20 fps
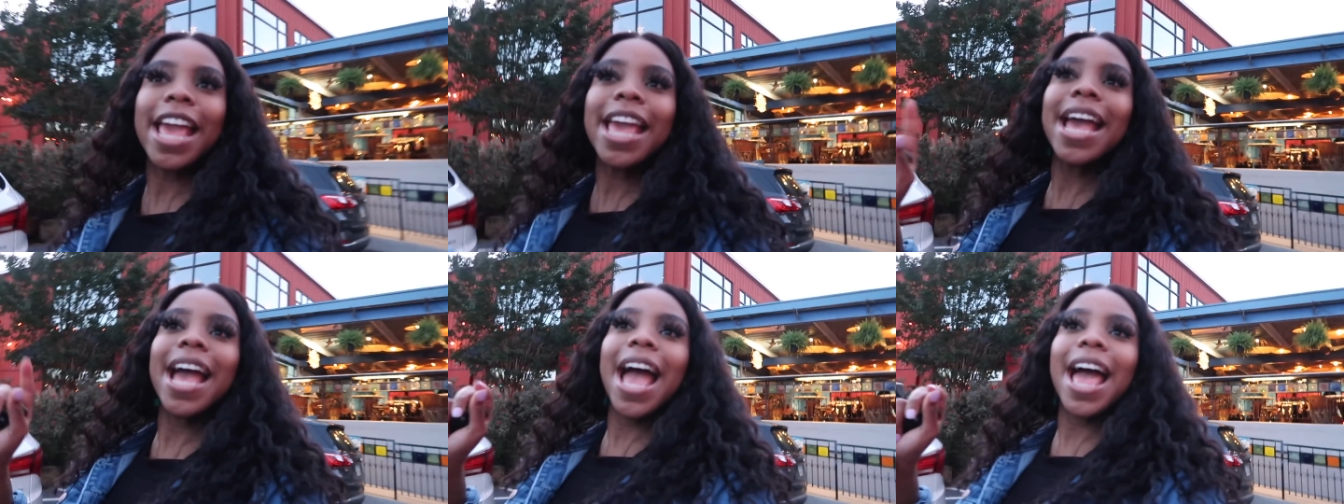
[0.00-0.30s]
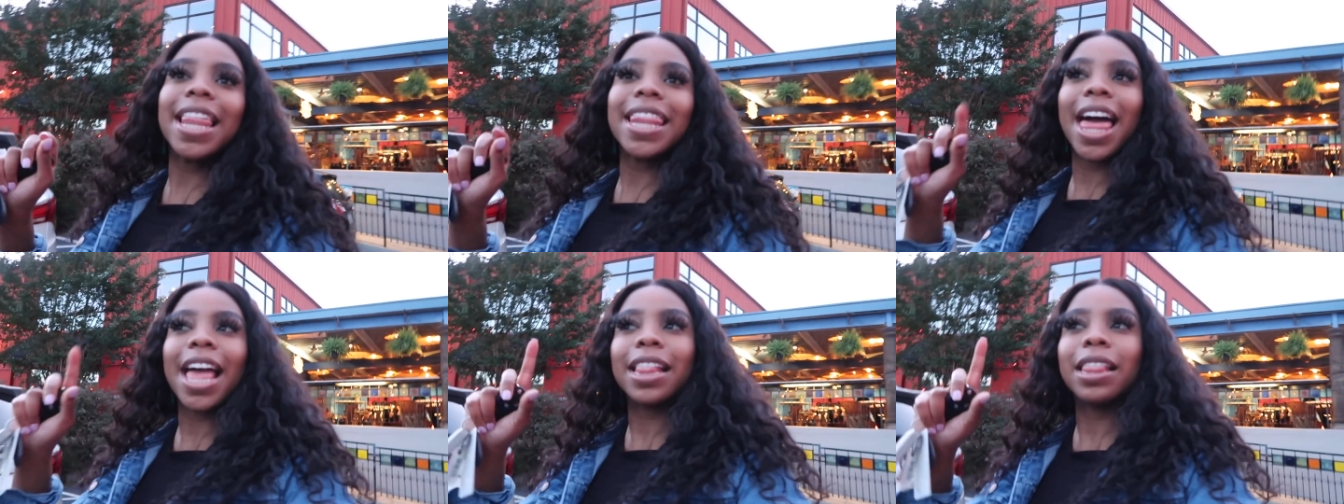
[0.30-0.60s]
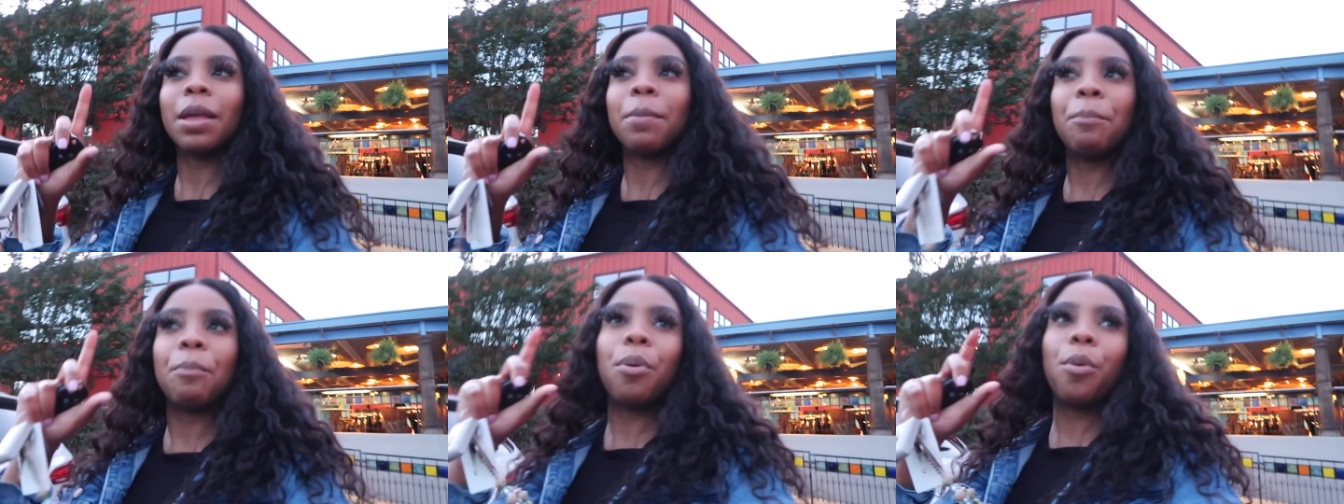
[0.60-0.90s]
he had
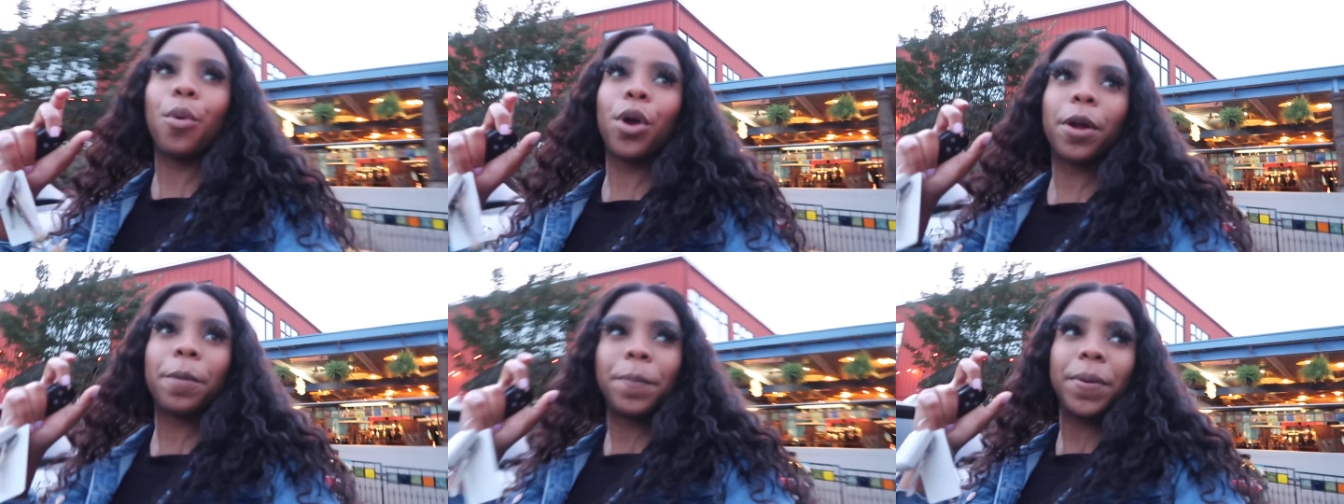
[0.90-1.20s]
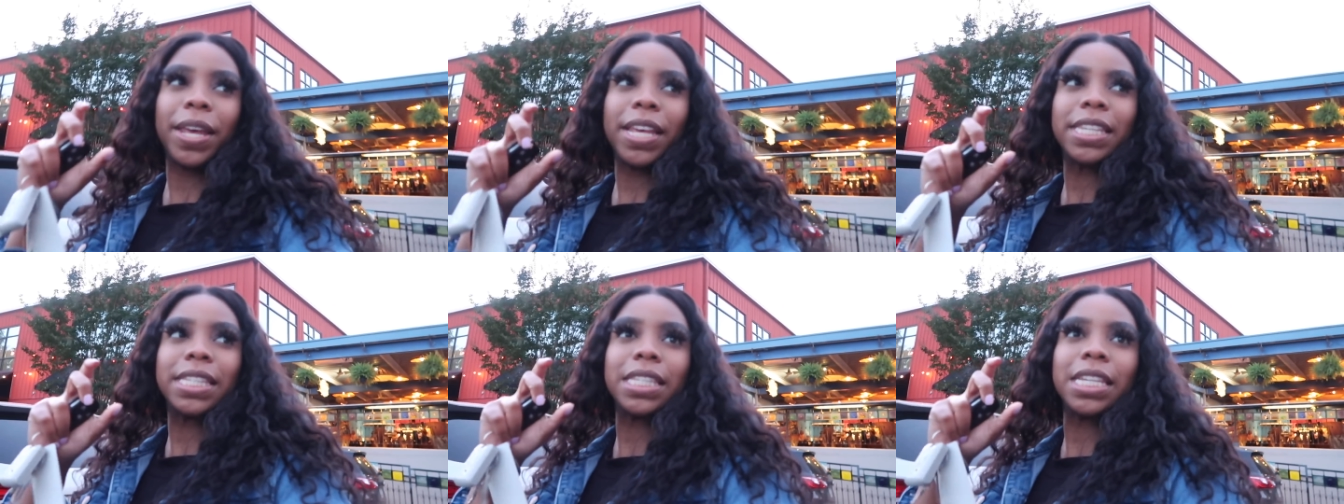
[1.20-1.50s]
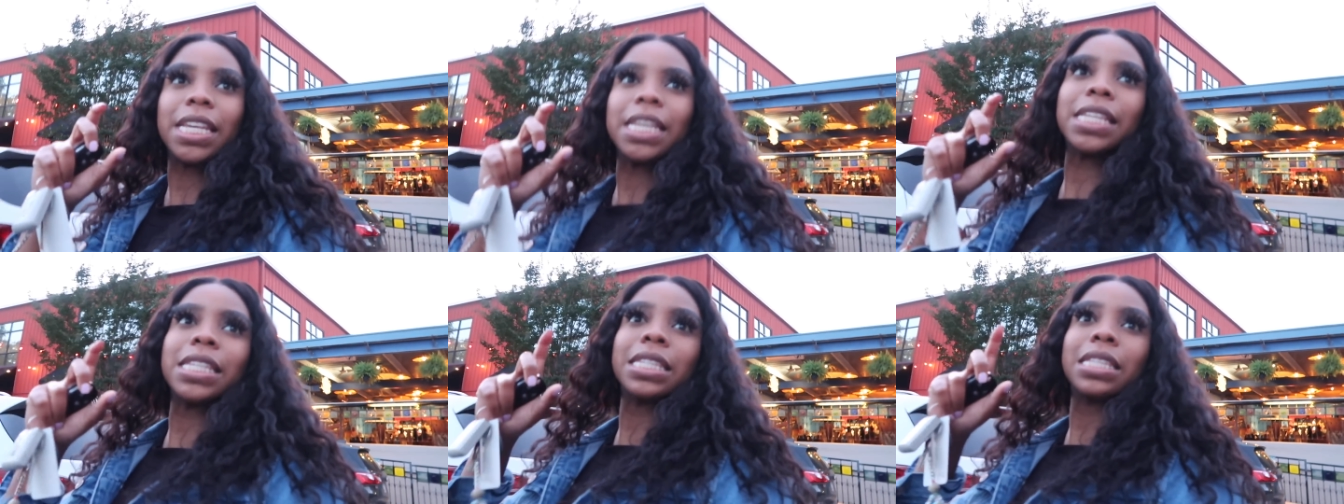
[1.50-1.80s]
like the pork
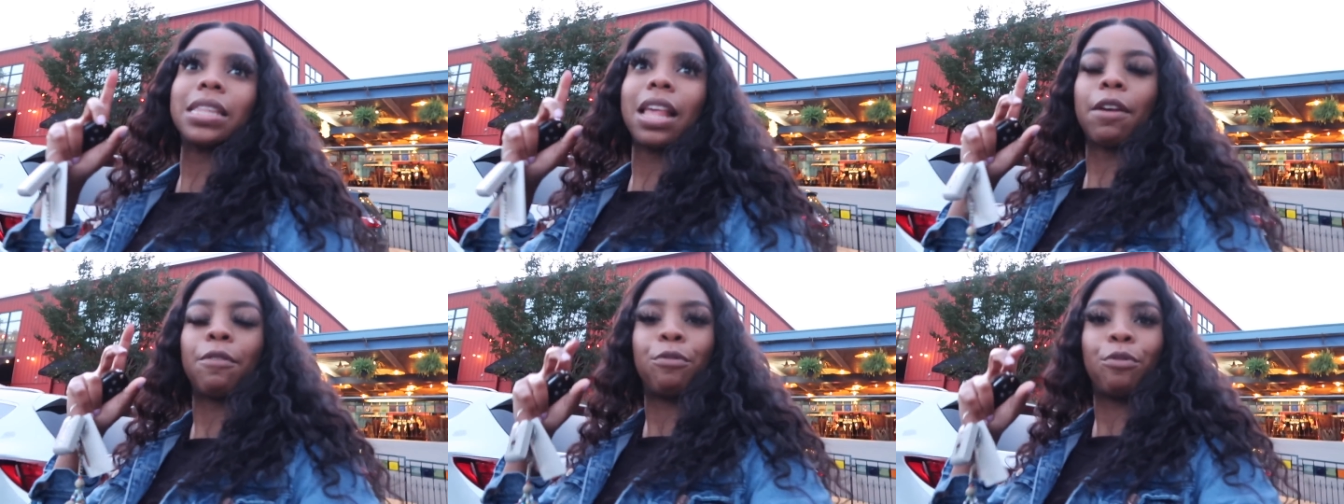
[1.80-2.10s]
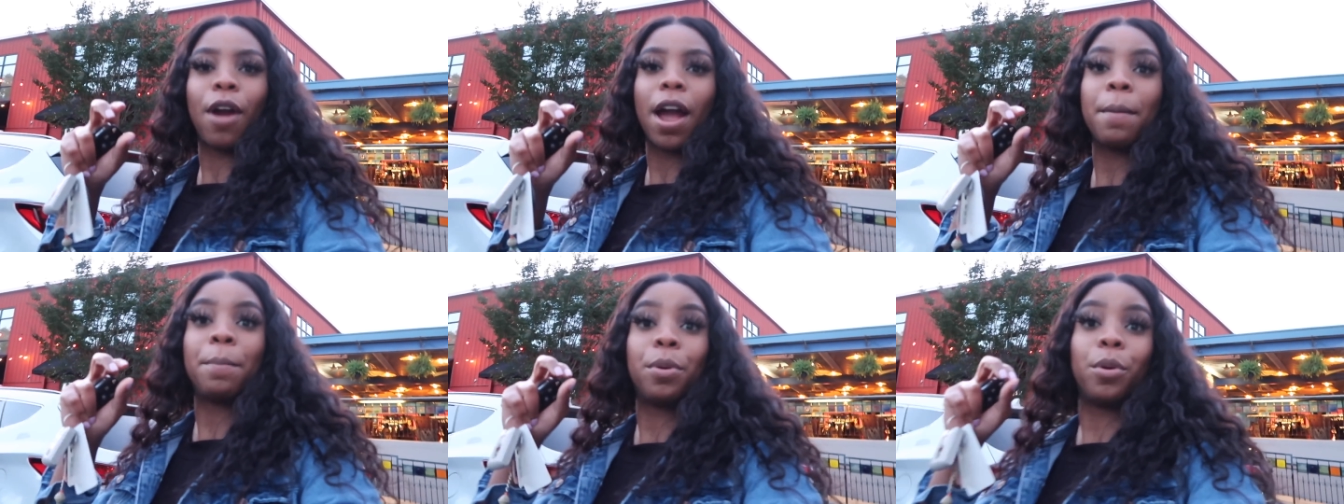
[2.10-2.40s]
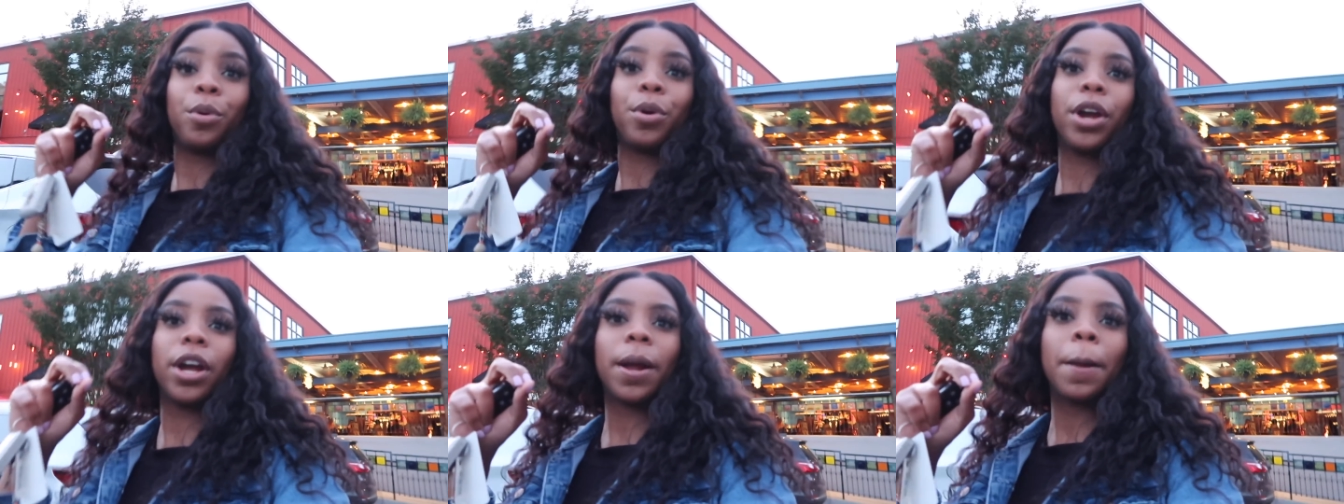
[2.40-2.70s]
pieces, like fried
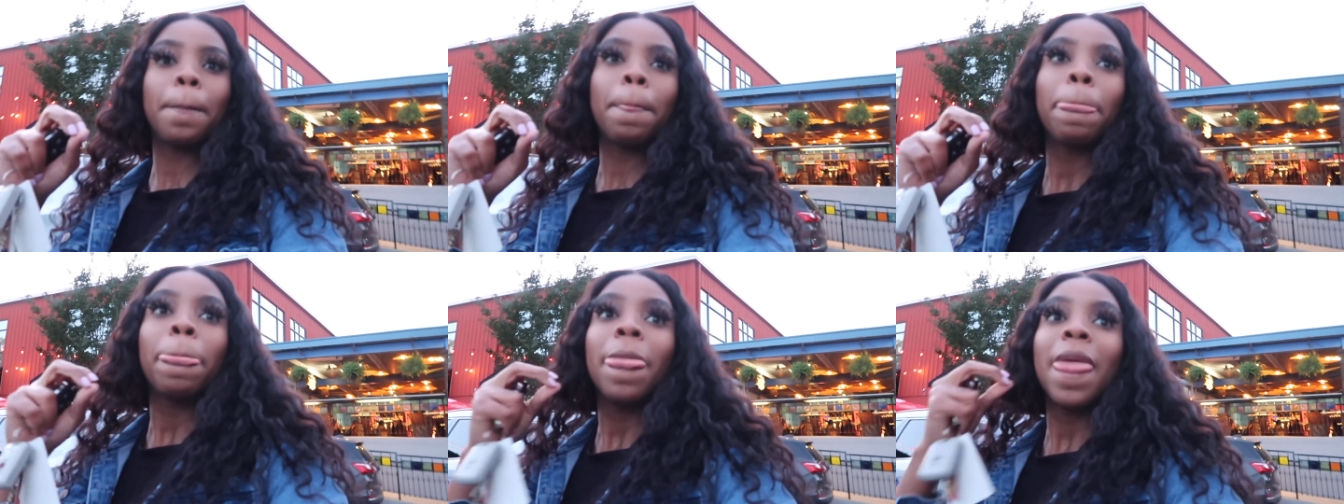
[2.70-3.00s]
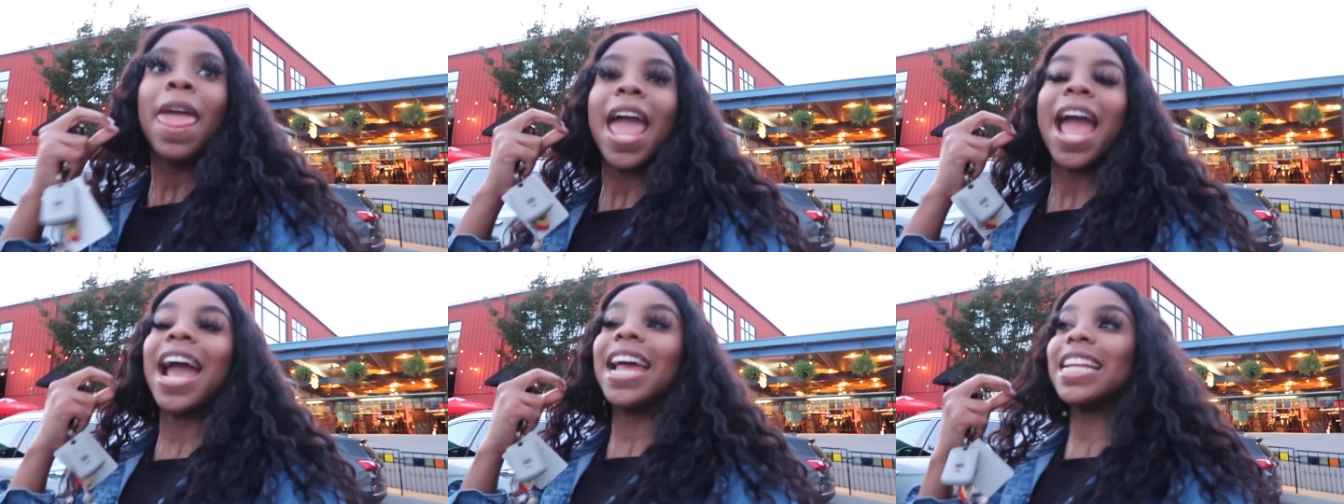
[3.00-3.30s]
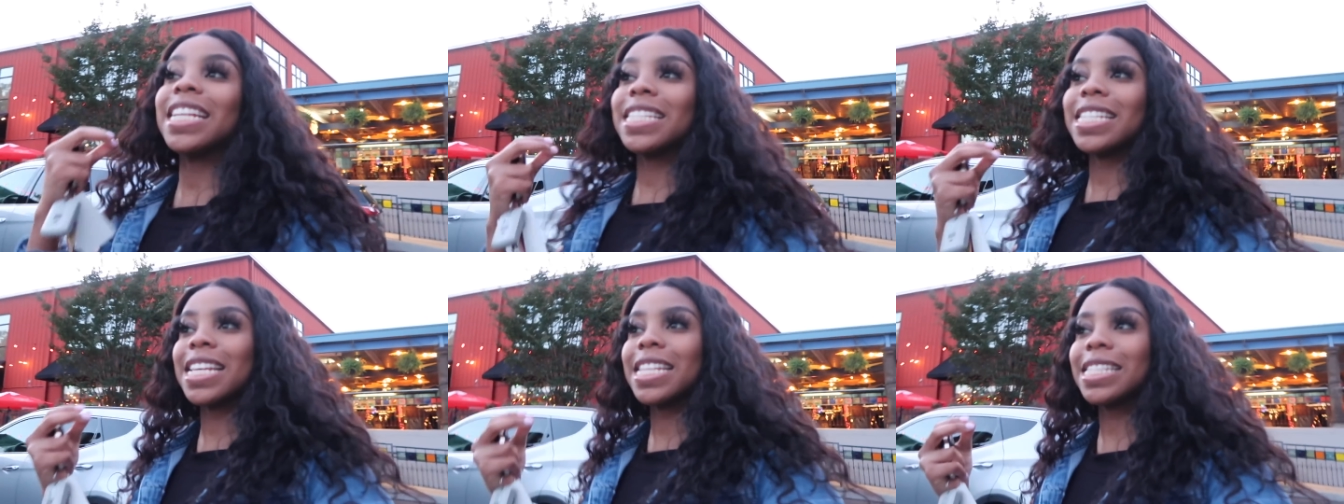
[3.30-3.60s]
pork
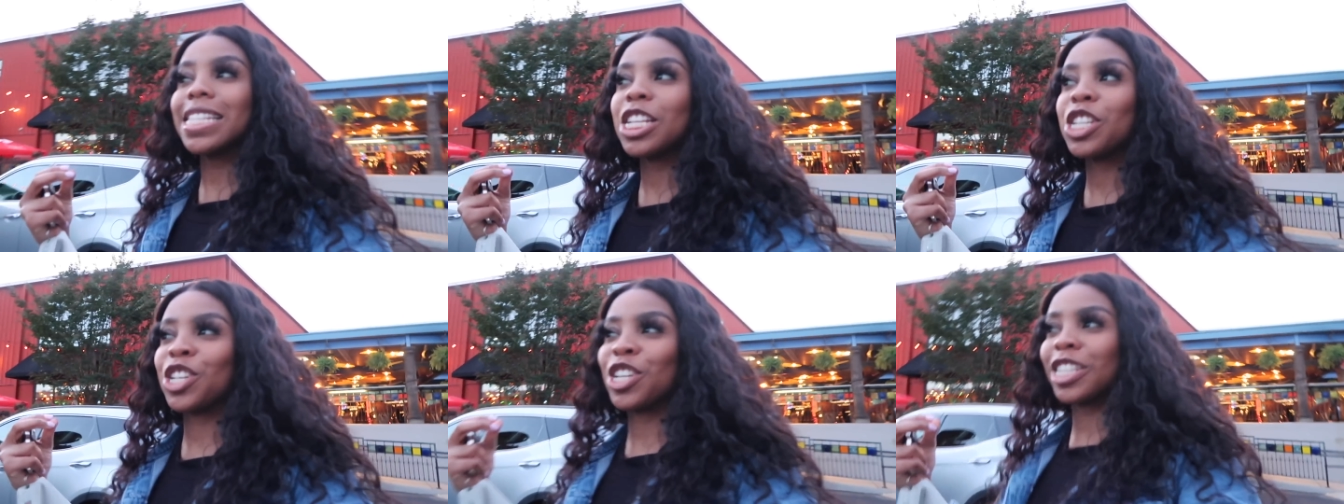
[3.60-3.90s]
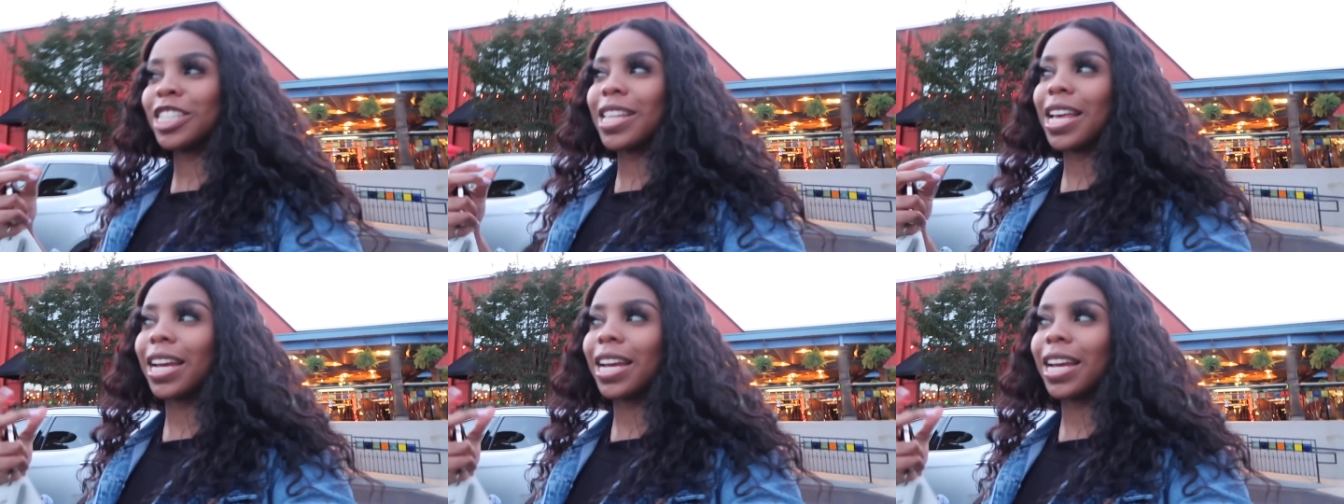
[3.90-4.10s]
and it tasted just